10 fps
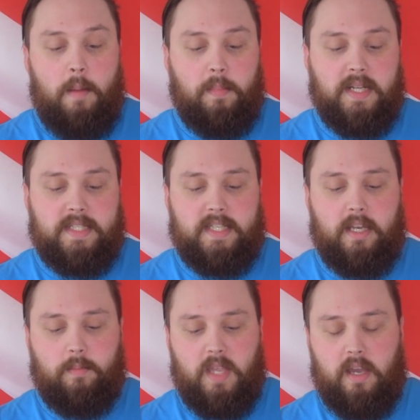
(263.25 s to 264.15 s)
But
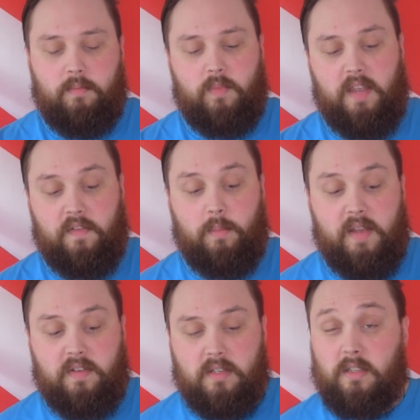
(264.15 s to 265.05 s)
yeah, if I'm
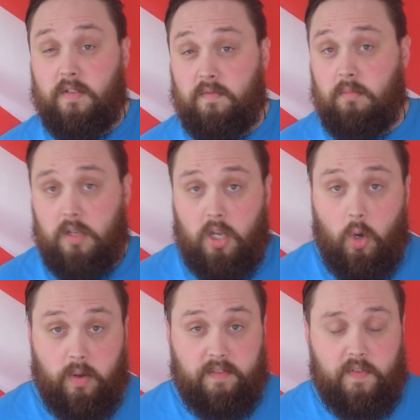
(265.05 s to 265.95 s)
ever sort of
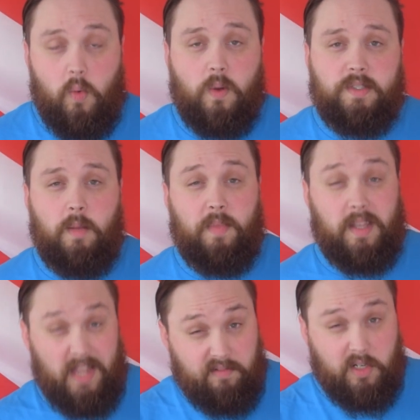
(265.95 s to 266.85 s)
going for
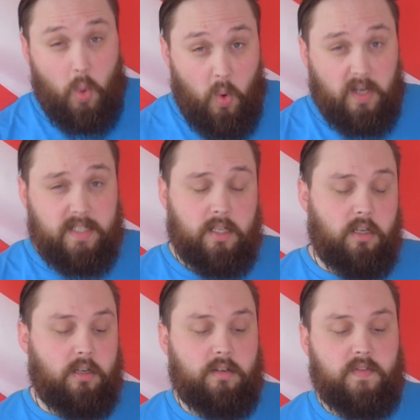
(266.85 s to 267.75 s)
something that requires a
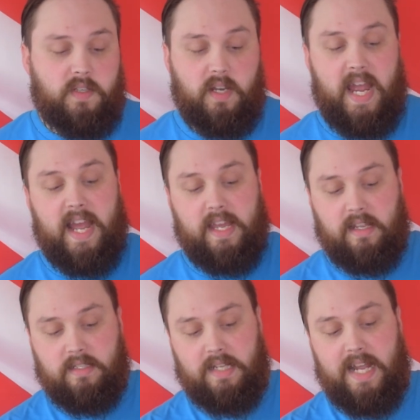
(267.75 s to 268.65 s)
lot of sort of hacking
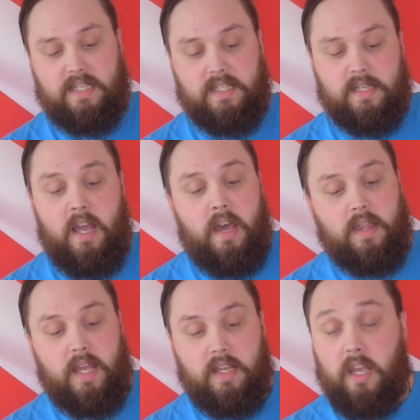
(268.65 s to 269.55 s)
and slashing,
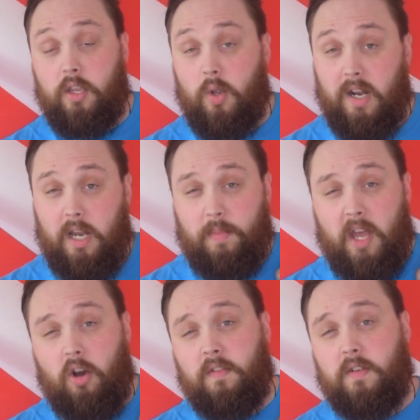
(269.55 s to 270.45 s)
then yeah, you can clip
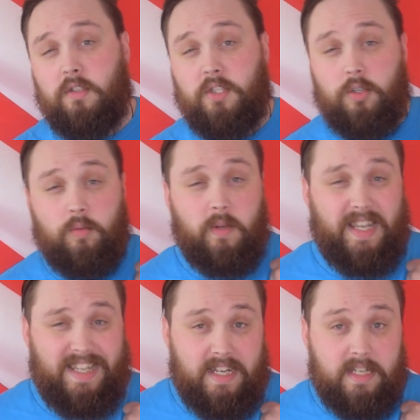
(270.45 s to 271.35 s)
that off onto a
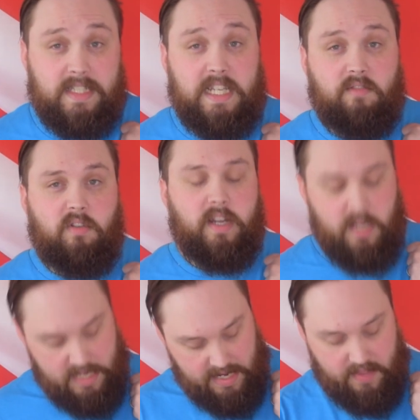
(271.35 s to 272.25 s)
D-ring,
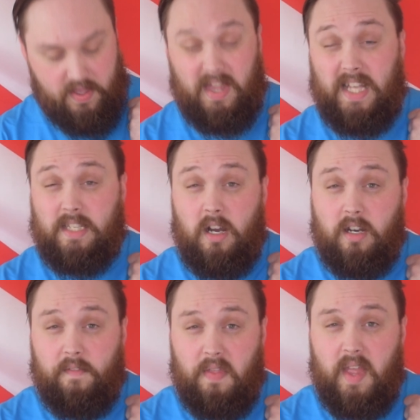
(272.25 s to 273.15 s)
and then that's kind
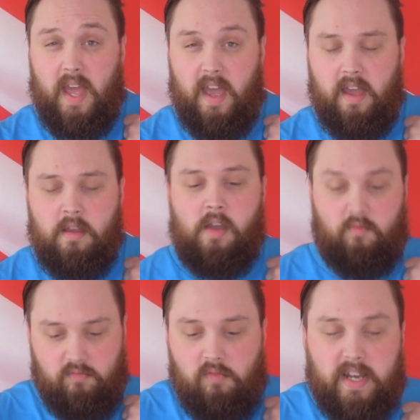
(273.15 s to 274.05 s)
of there,
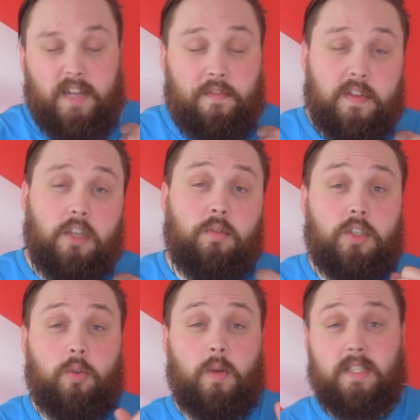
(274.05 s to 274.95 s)
ready for you
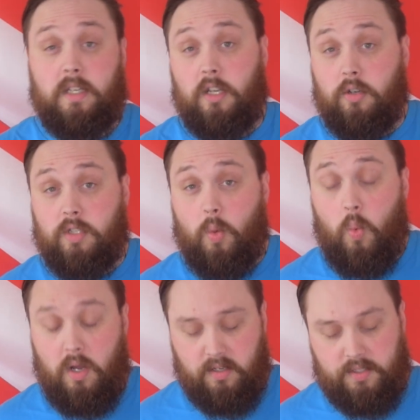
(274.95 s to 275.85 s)
to sort of go to
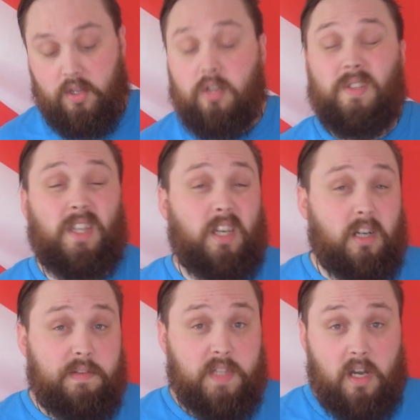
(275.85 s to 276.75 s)
work. So those are the
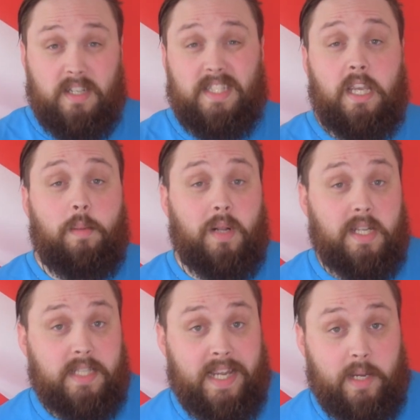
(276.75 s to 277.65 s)
knives that I
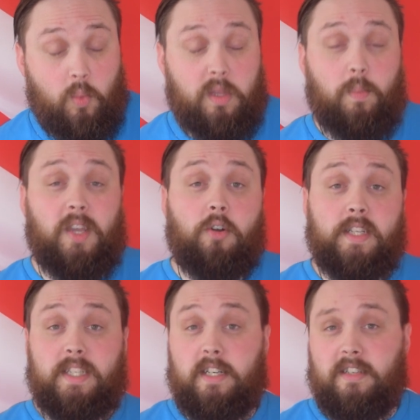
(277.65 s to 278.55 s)
typically take with me on the
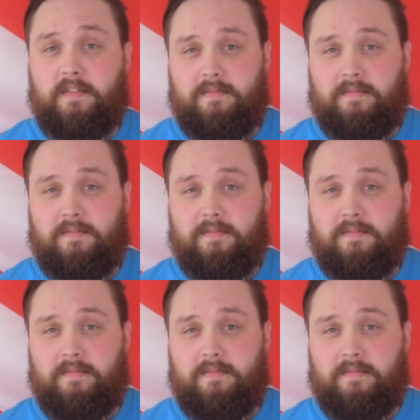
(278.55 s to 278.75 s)
dive.